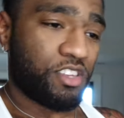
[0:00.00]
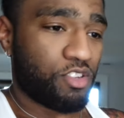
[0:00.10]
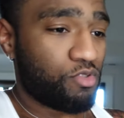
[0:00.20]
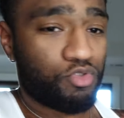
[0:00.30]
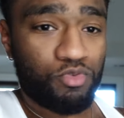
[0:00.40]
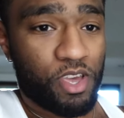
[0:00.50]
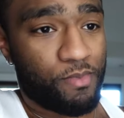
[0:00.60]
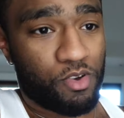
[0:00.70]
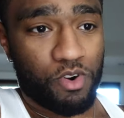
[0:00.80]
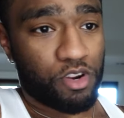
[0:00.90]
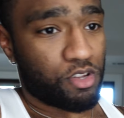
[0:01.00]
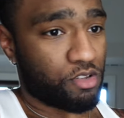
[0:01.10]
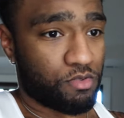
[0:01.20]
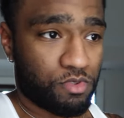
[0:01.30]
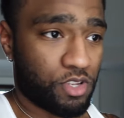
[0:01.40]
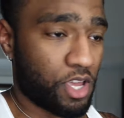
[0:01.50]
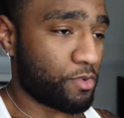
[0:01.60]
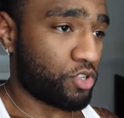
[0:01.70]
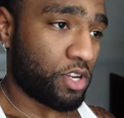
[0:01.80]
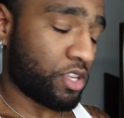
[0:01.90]
YouTube ain't been working. You know what I'm saying? I've
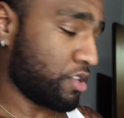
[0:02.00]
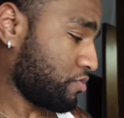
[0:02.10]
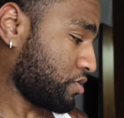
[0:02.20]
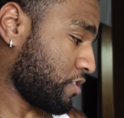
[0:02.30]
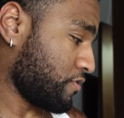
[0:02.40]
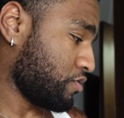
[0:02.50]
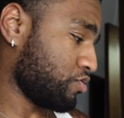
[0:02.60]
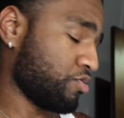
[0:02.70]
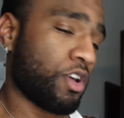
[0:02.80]
been trying to get rich off YouTube.